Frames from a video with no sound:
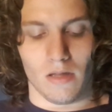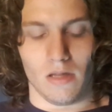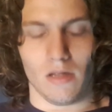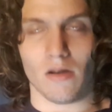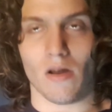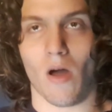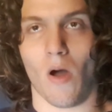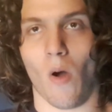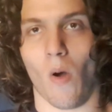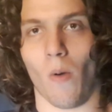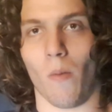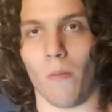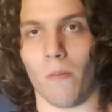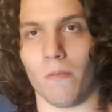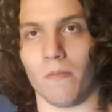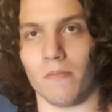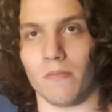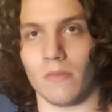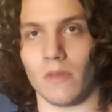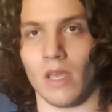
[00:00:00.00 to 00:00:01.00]
you know,
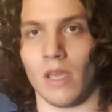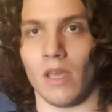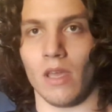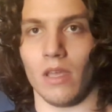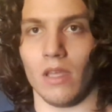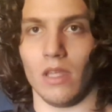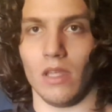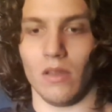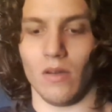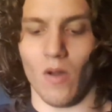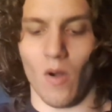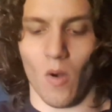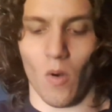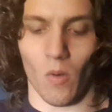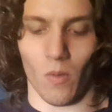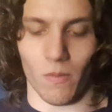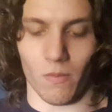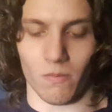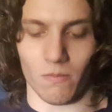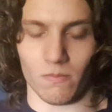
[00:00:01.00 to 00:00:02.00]
you
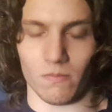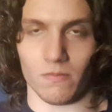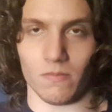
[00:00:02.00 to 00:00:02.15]
know,